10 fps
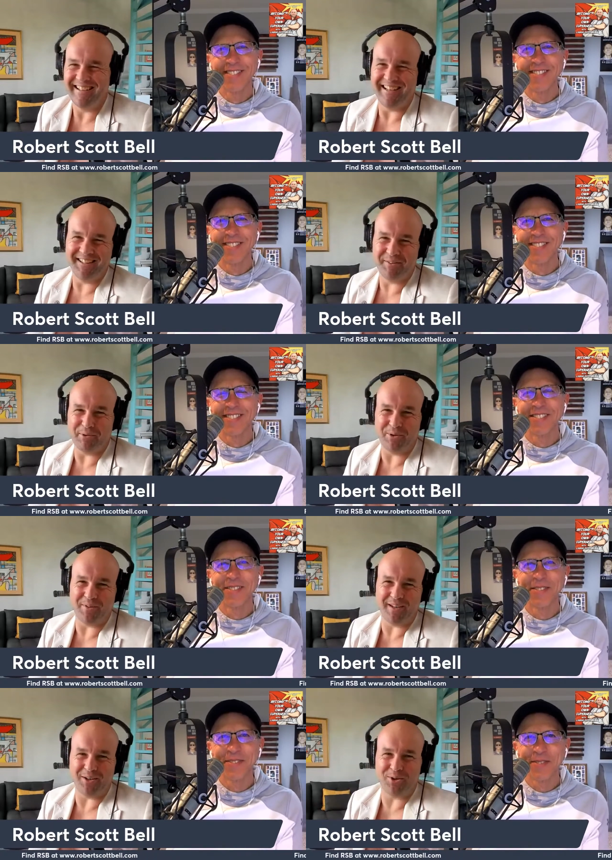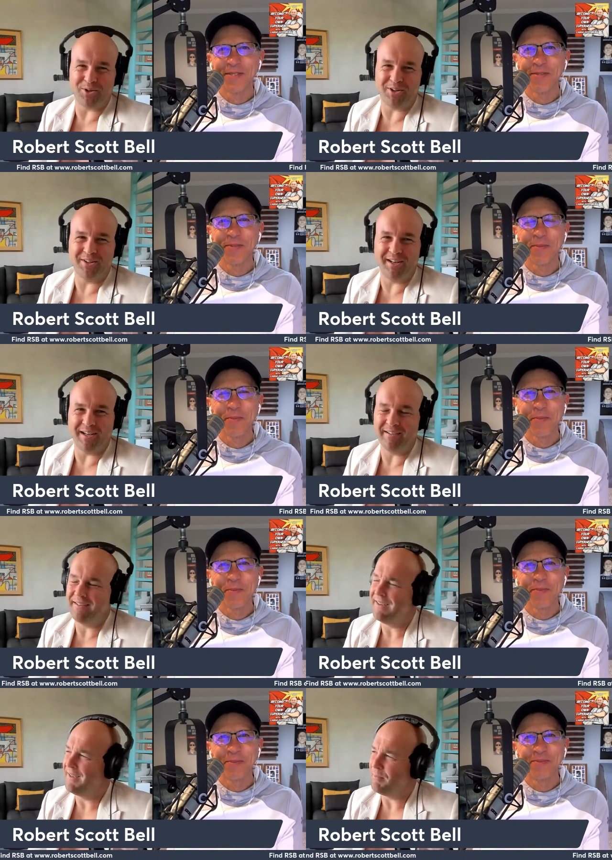Speaker 1: and that we're not there to cook you dinner,
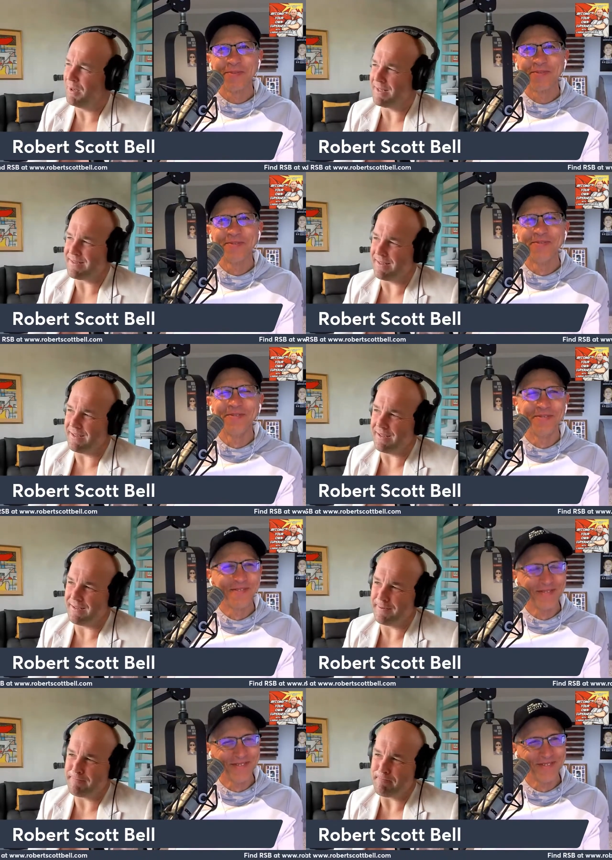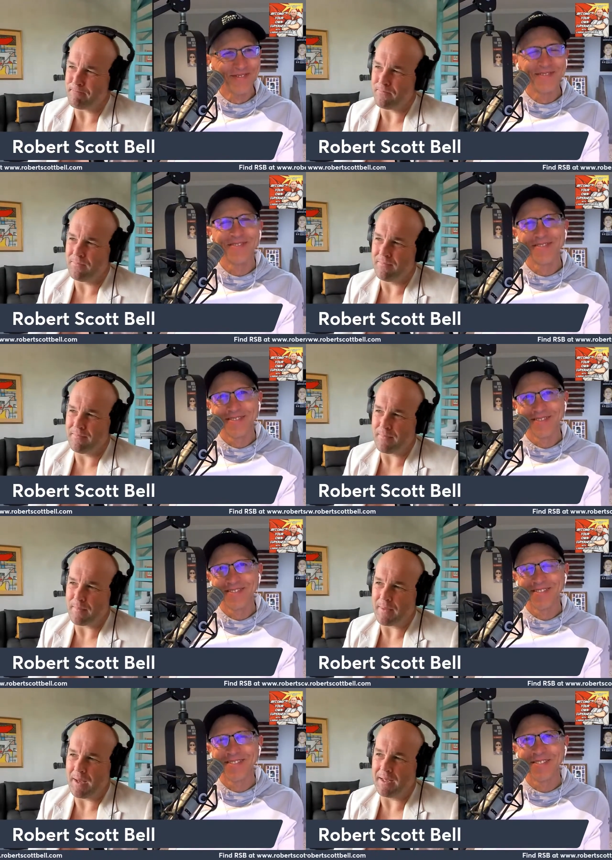but mm. uh,
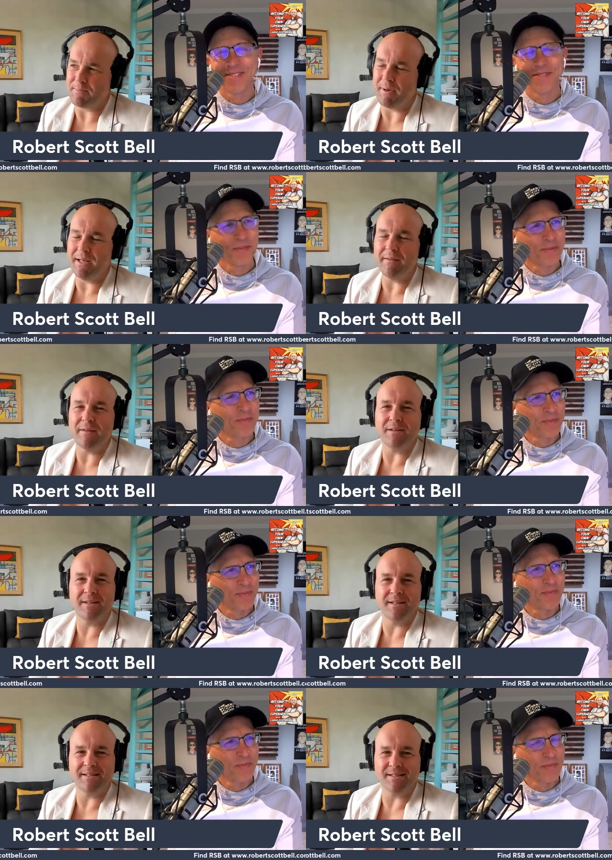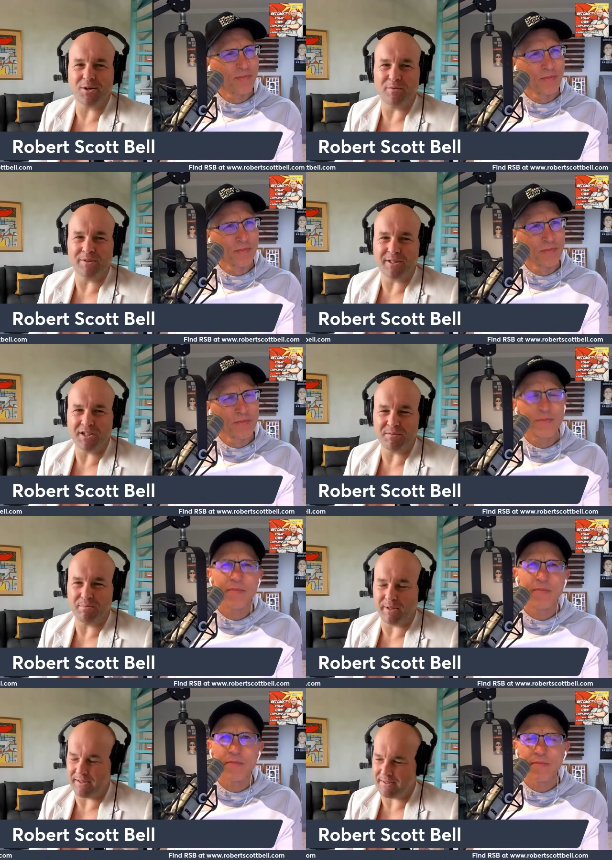as part of the, this conversation
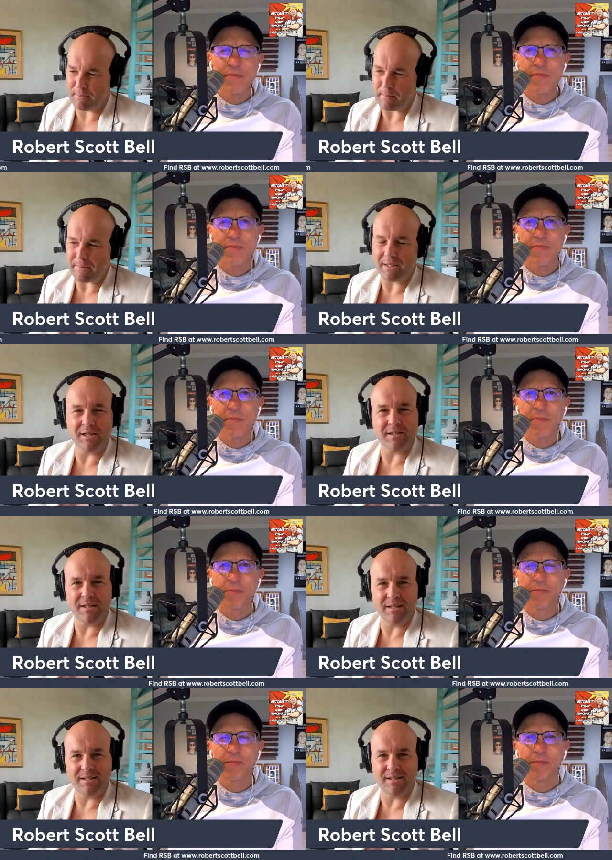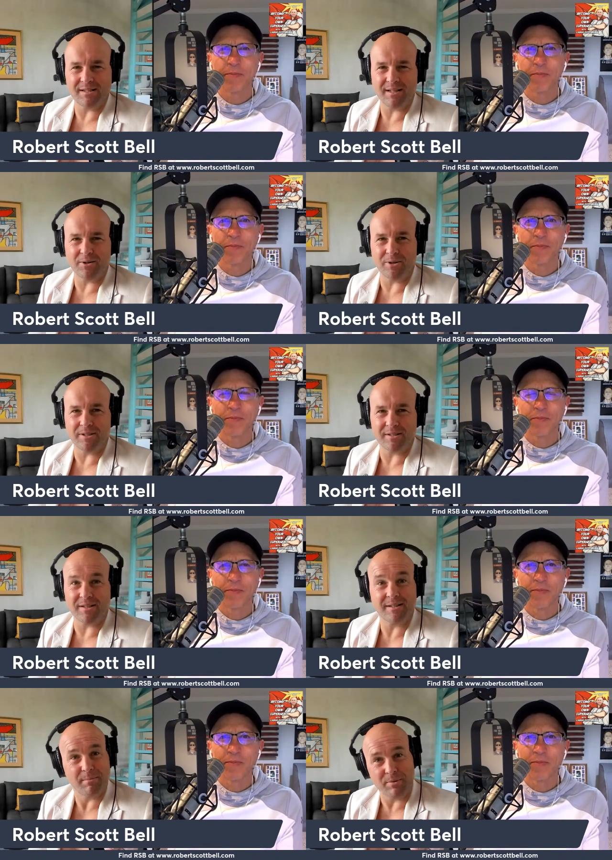piece because this, this series is
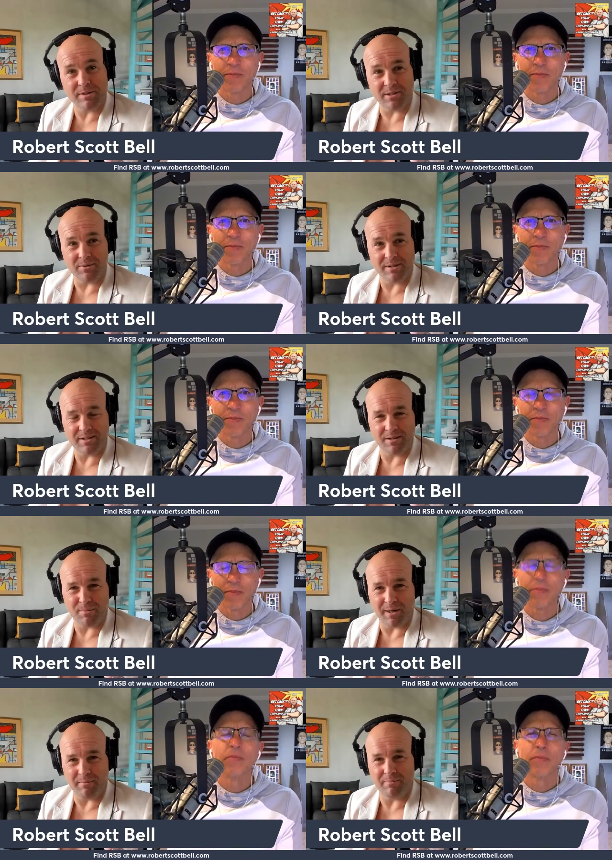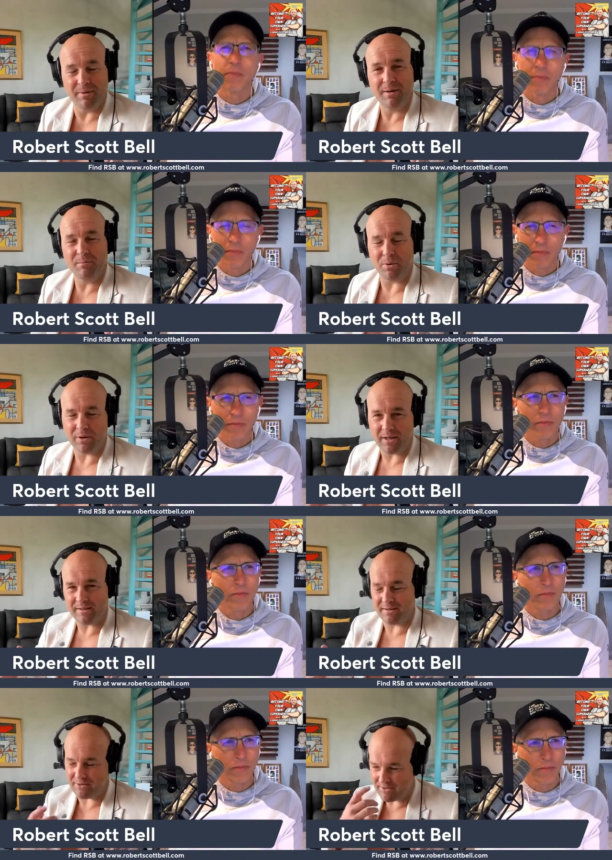a separate series to the main
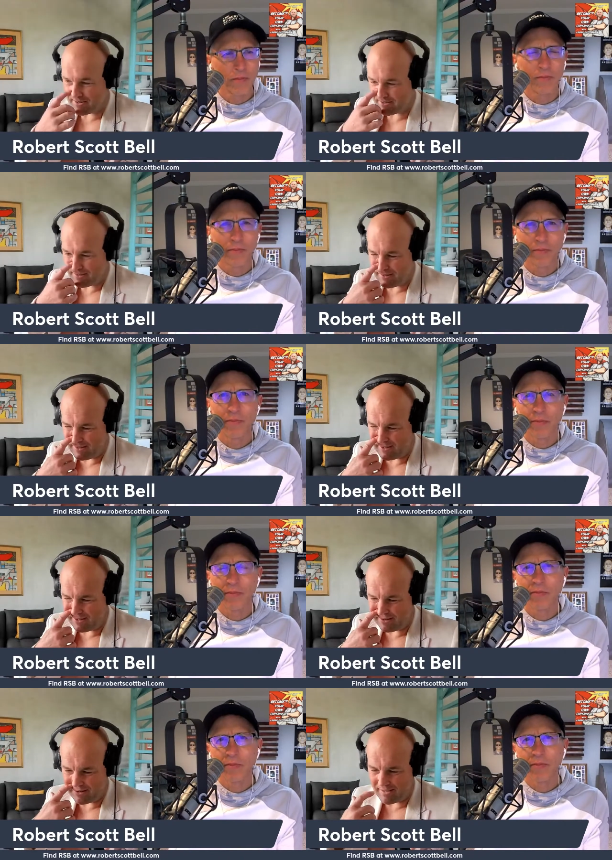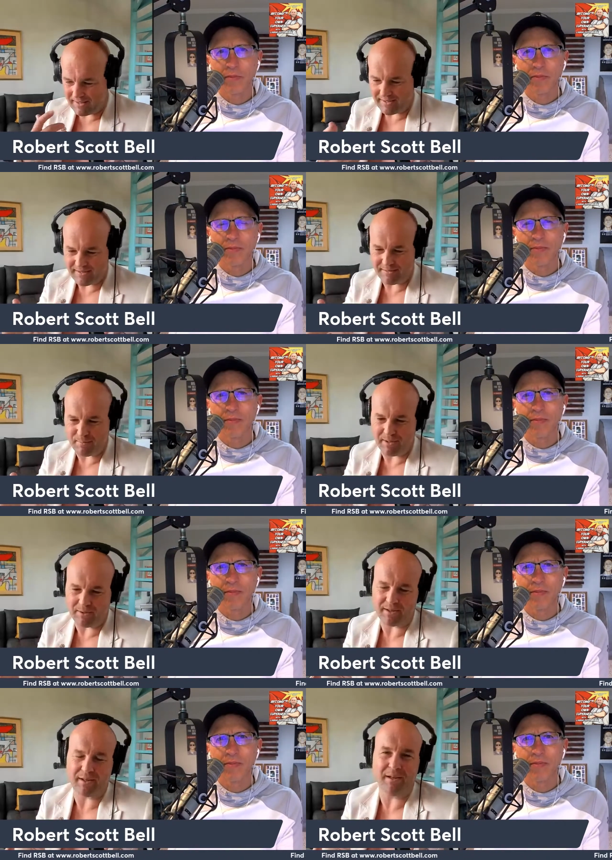podcast series, and this has been
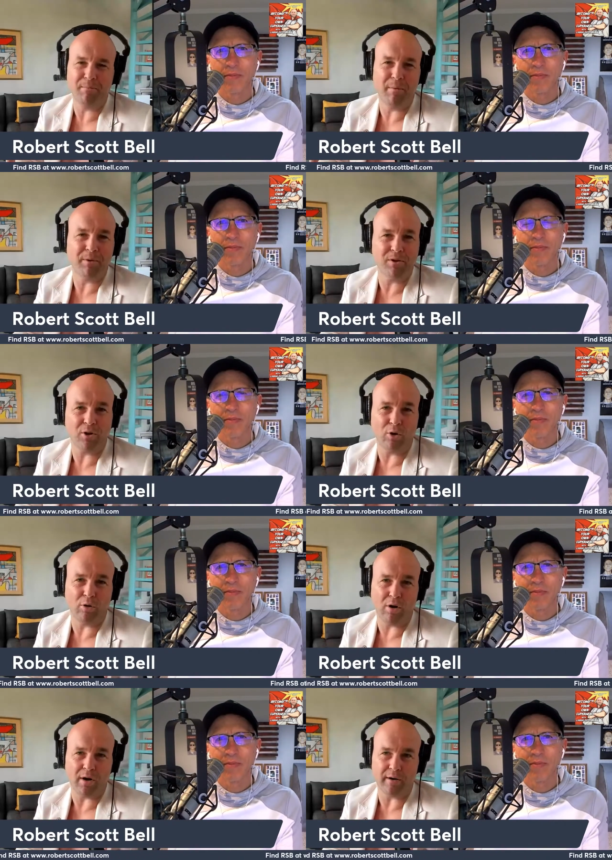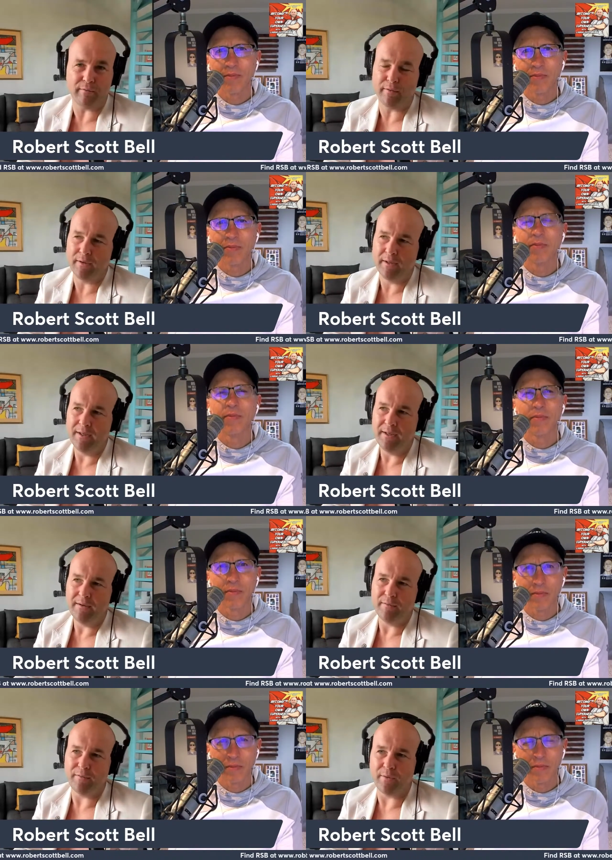like a commitment to go live
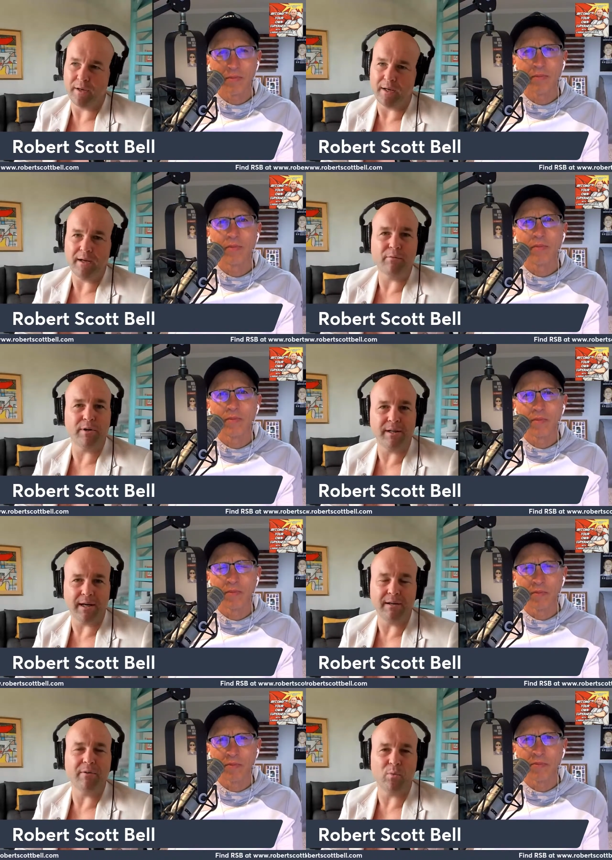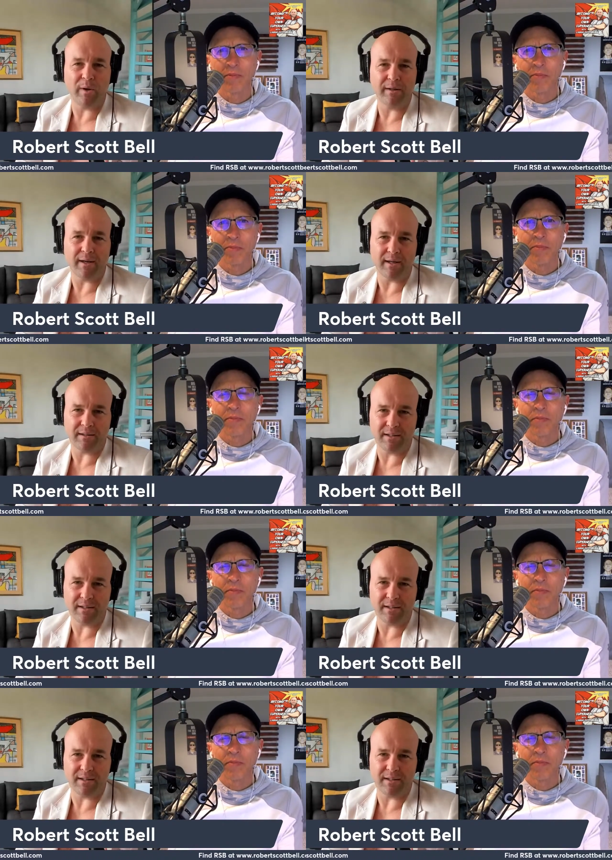for, uh, every day, every weekday at